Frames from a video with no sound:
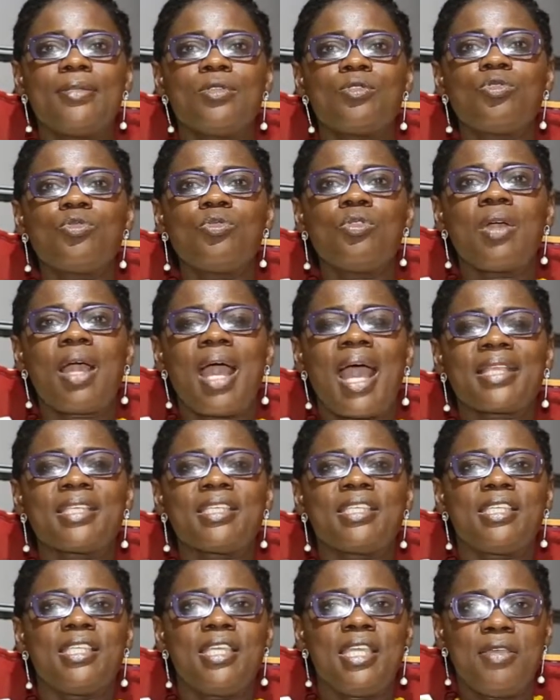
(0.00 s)
to
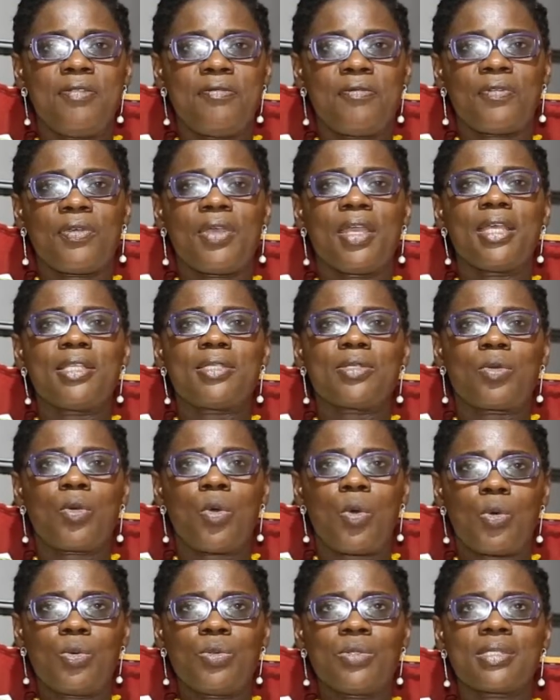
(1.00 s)
achieve his
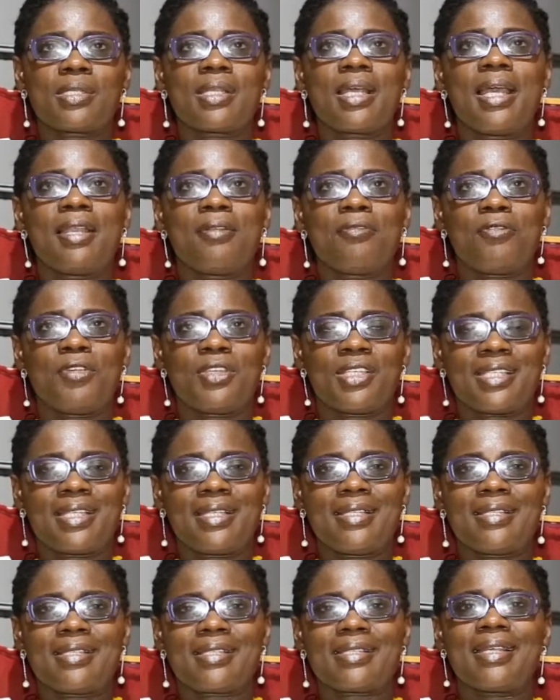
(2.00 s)
goals and
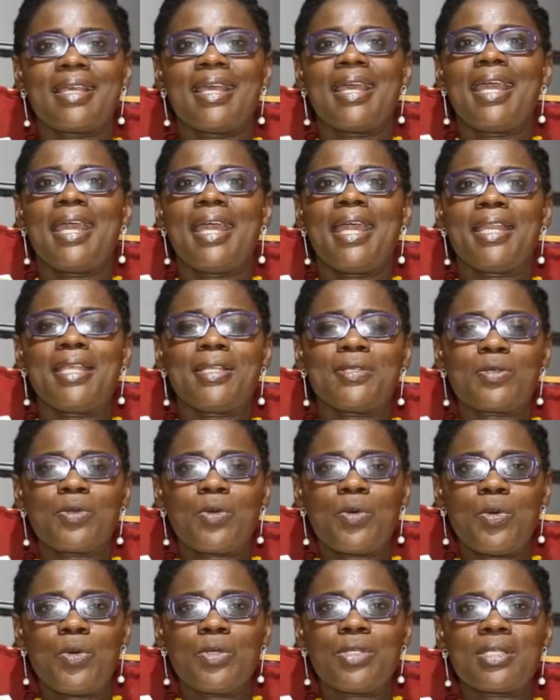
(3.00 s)
visions. It is
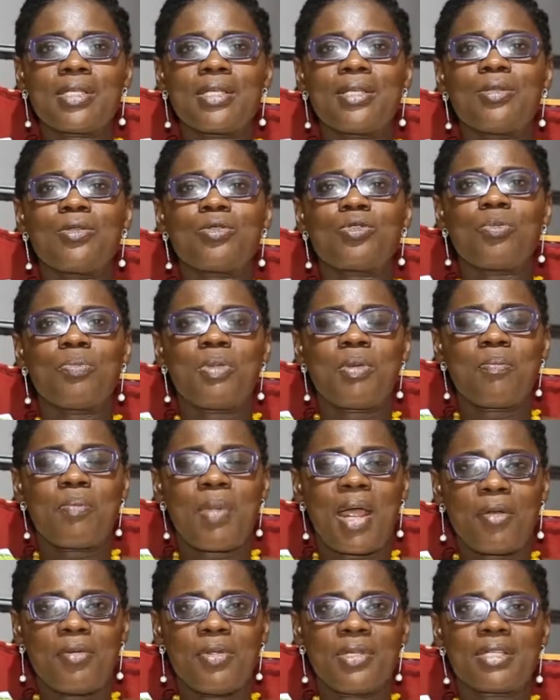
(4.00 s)
good to be
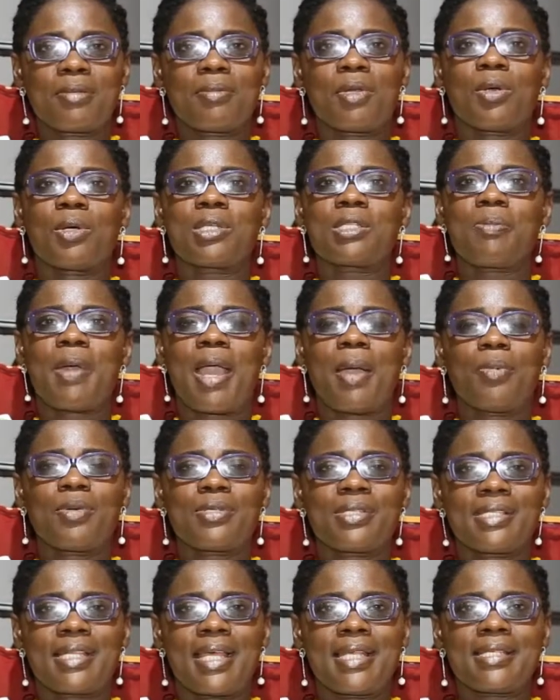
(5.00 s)
married because the
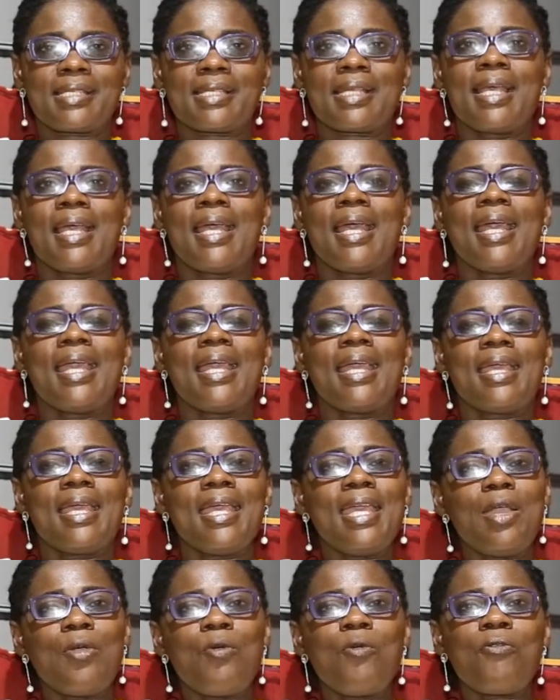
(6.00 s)
Bible says,
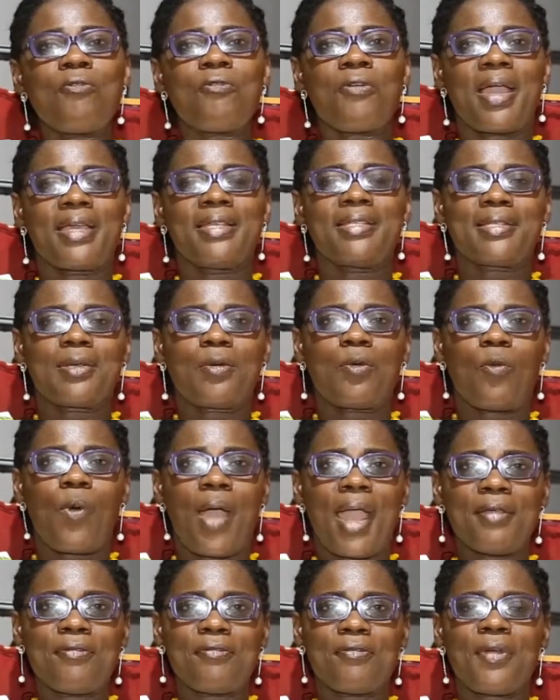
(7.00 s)
he who finds a
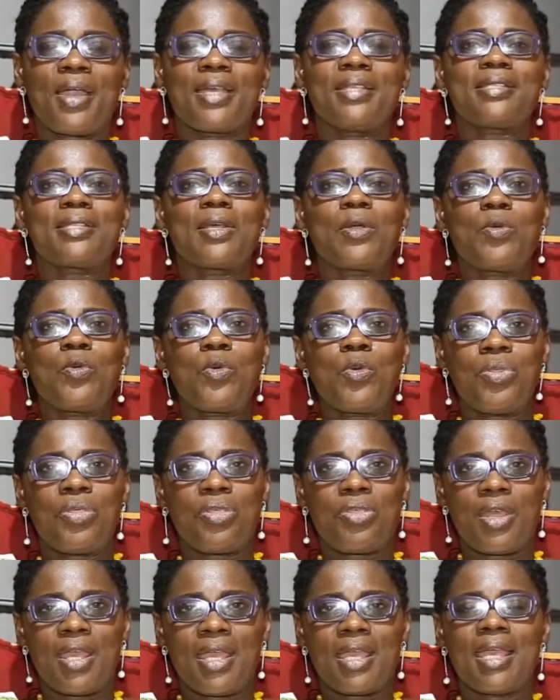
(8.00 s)
wife finds a good
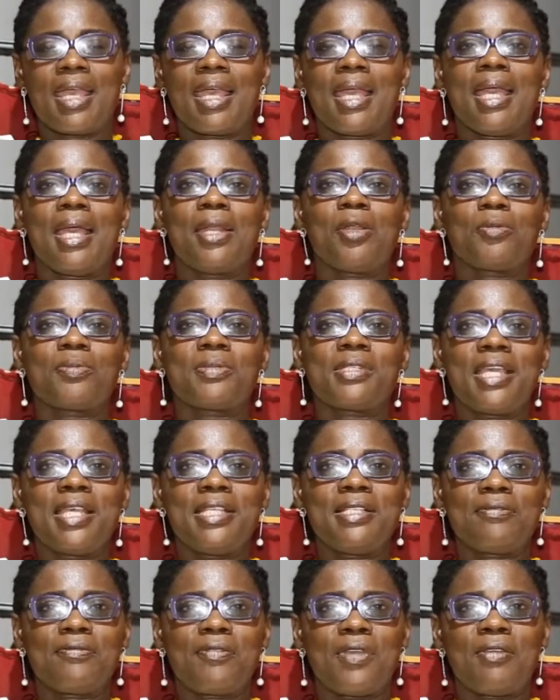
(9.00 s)
thing and
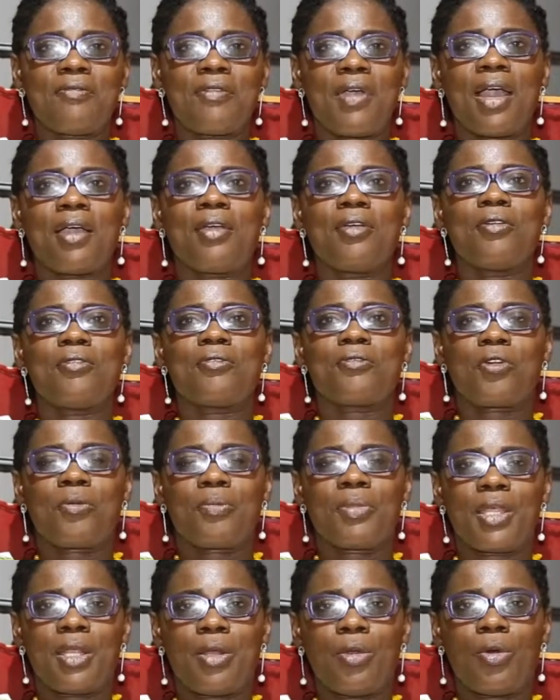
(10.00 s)
obtains favor
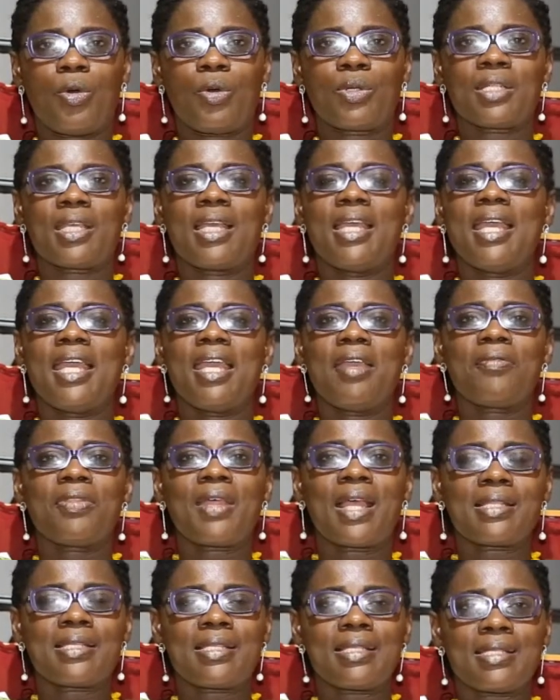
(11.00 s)
from the Lord. If
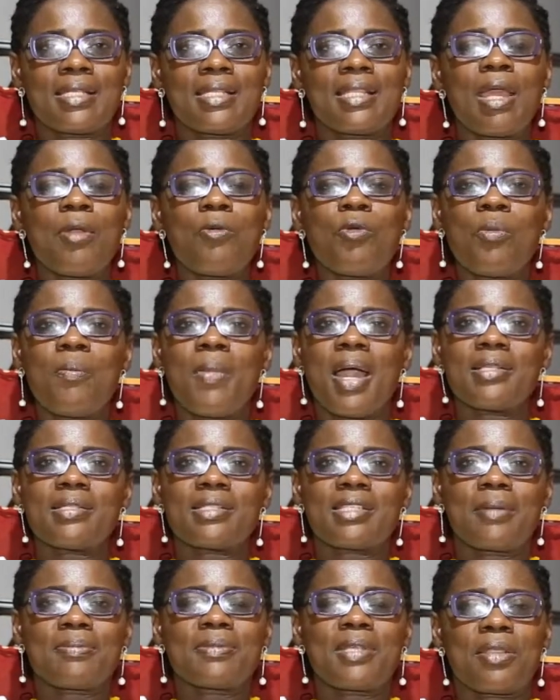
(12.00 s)
that is it, then
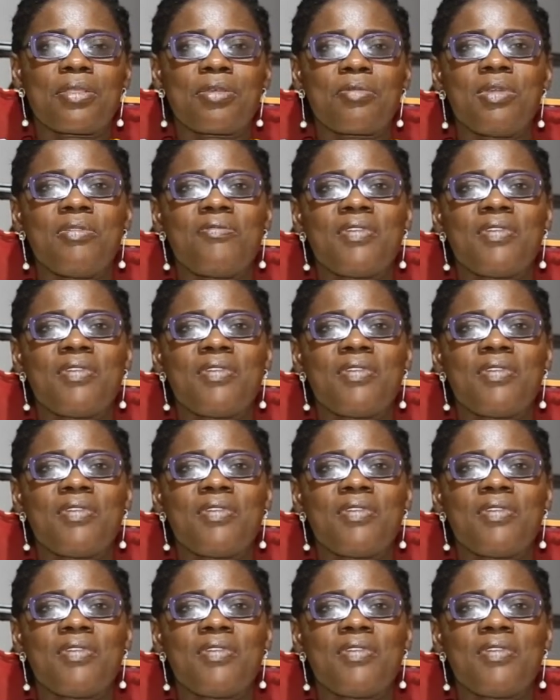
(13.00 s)
Romans chapter 3